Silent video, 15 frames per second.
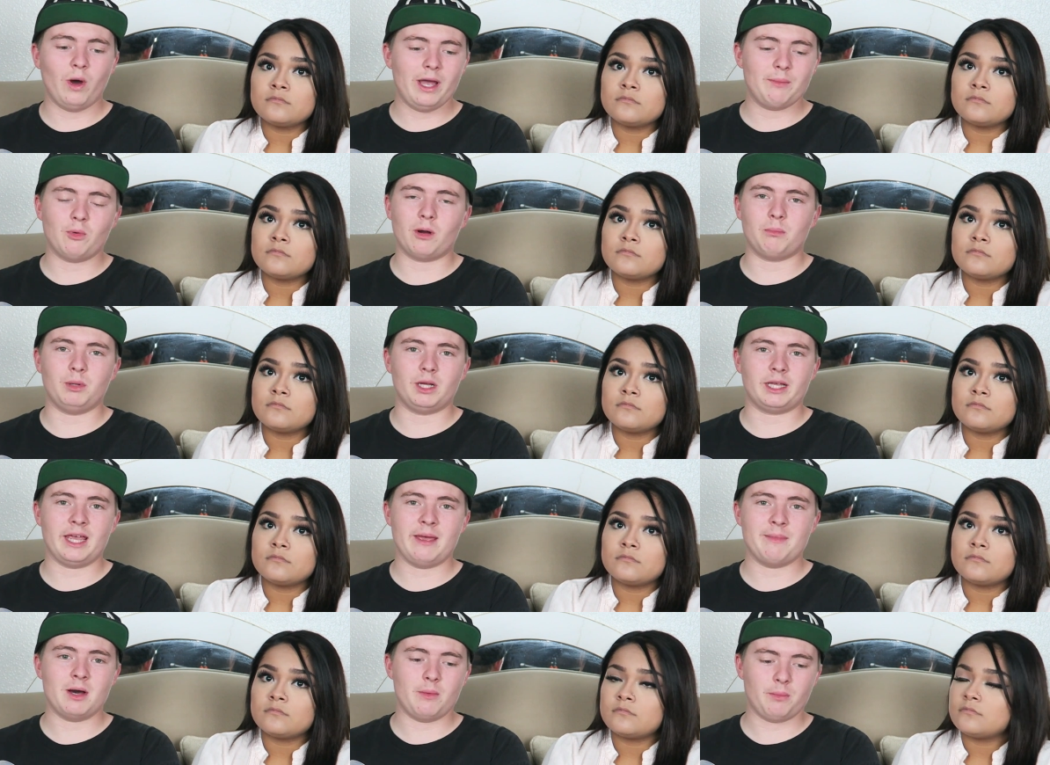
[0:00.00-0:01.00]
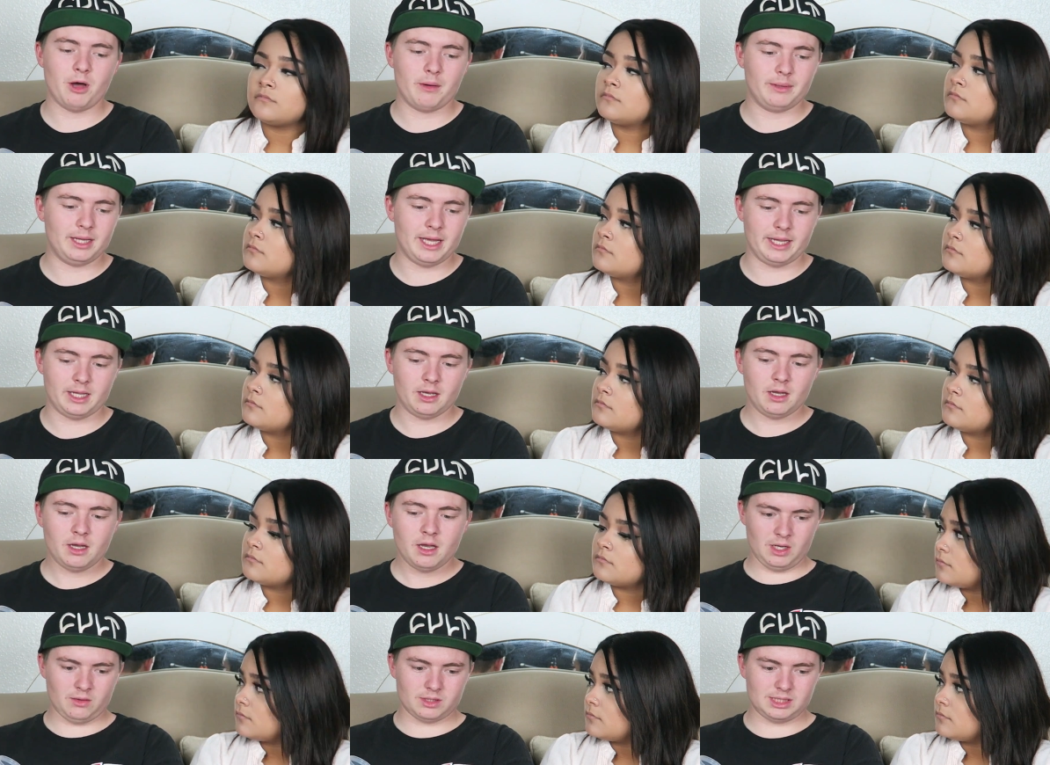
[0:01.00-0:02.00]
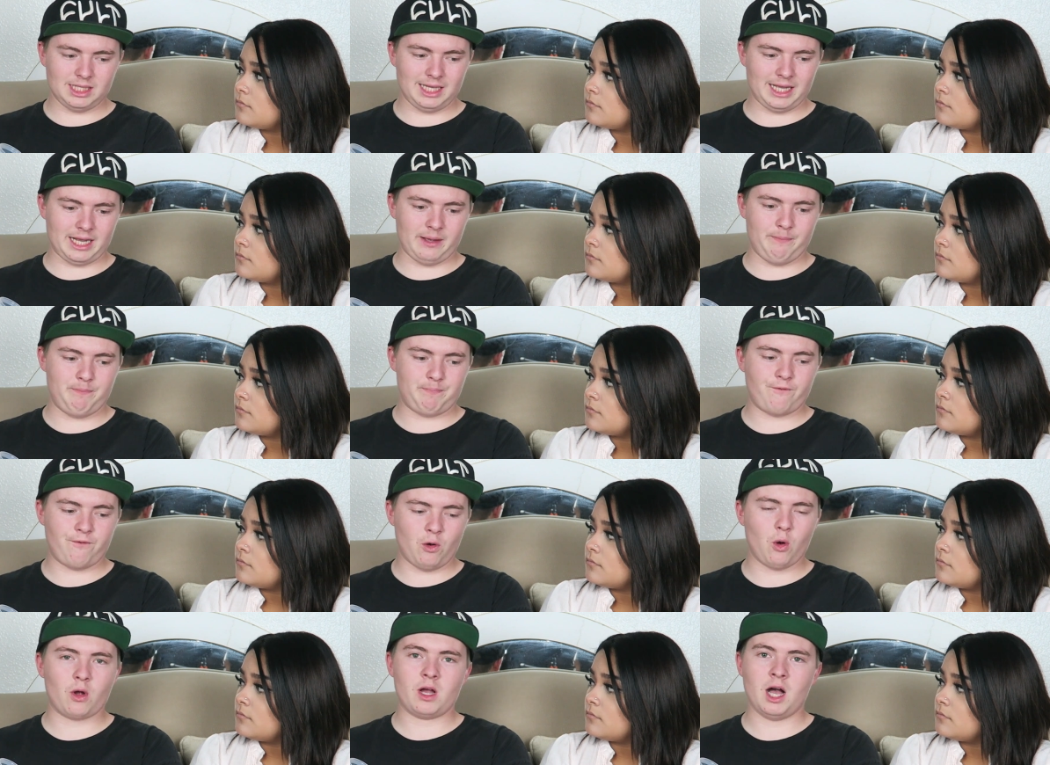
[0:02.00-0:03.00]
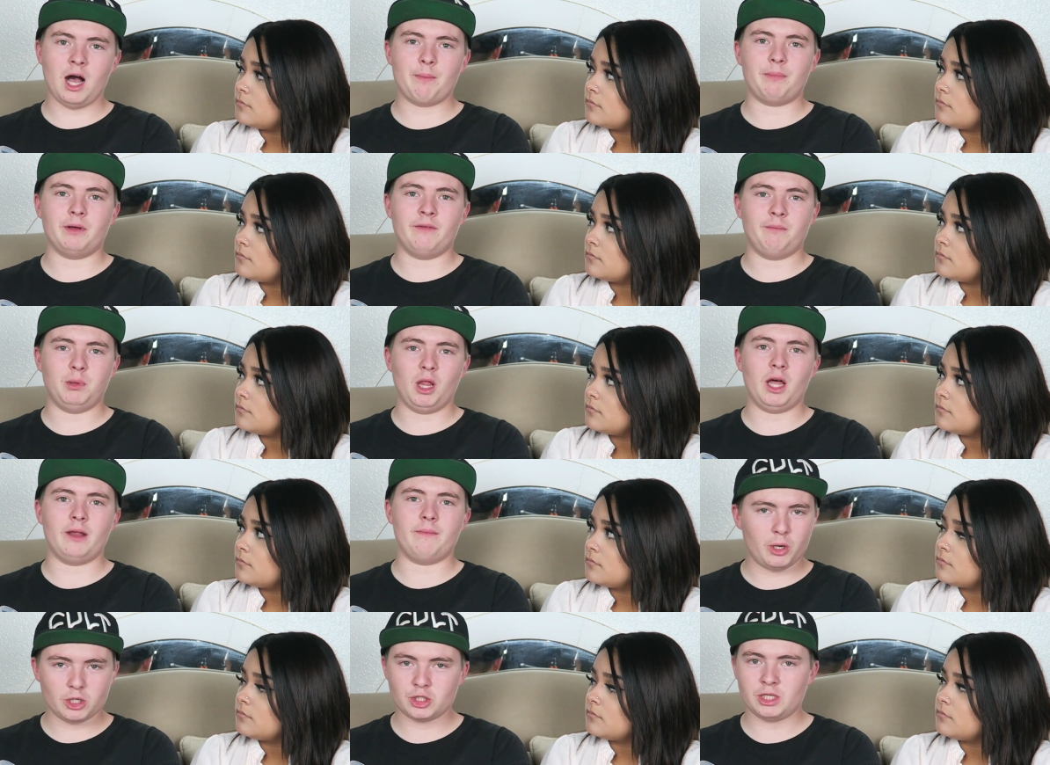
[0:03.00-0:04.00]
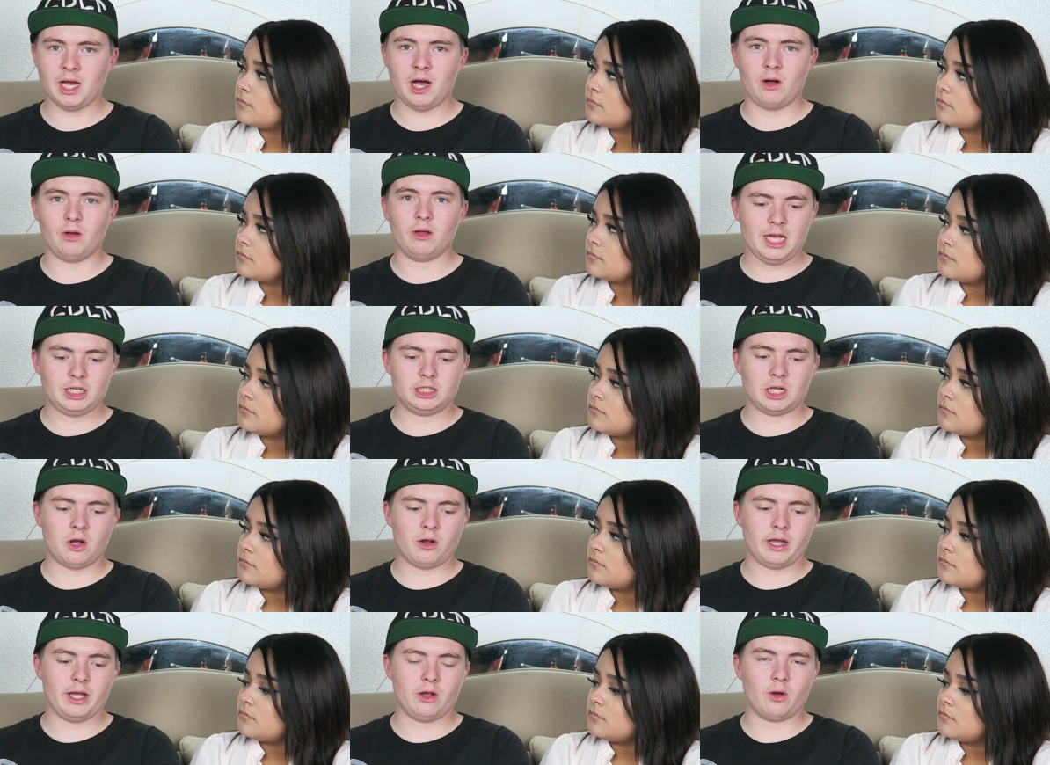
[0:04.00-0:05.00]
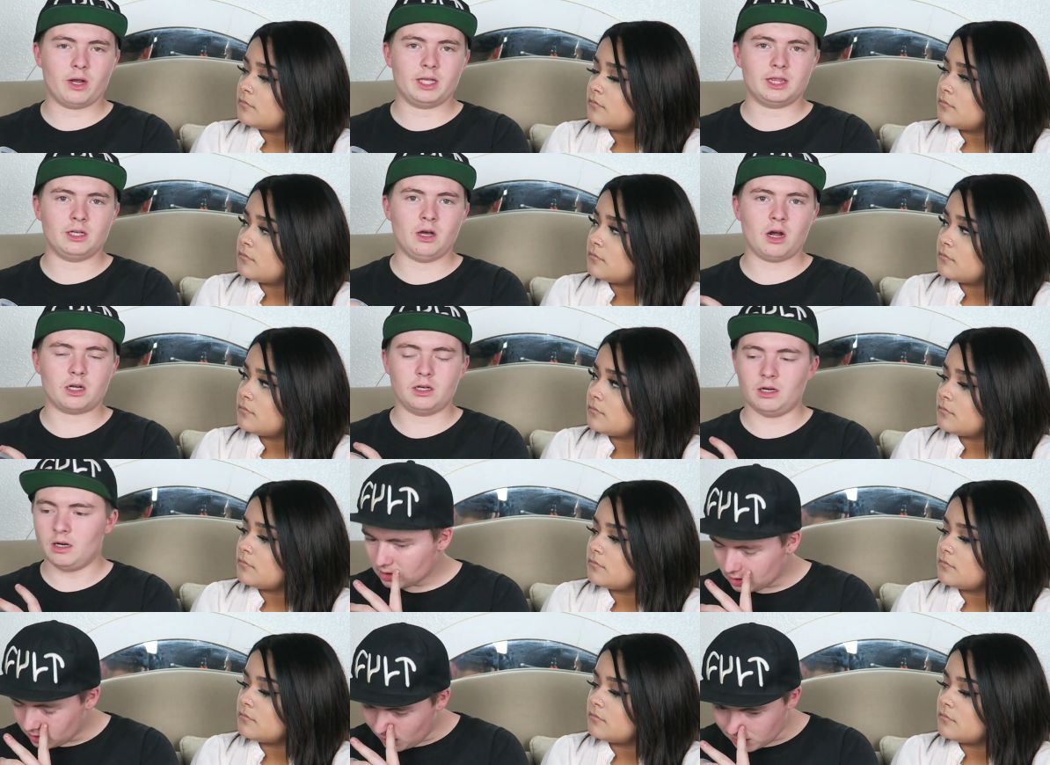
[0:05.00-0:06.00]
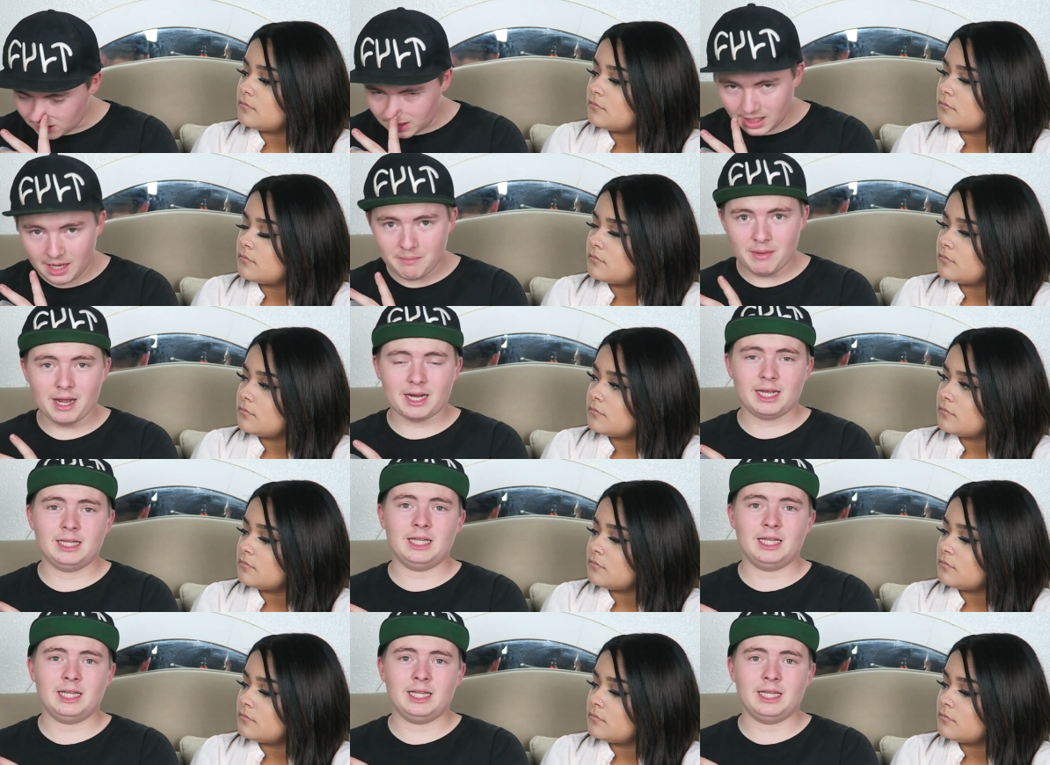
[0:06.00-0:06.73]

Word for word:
Speaker 1: way more blood came out. Probably like I want to say like a full cup of blood pushed out. And she's like, okay, go get the doctor. So the doctor came back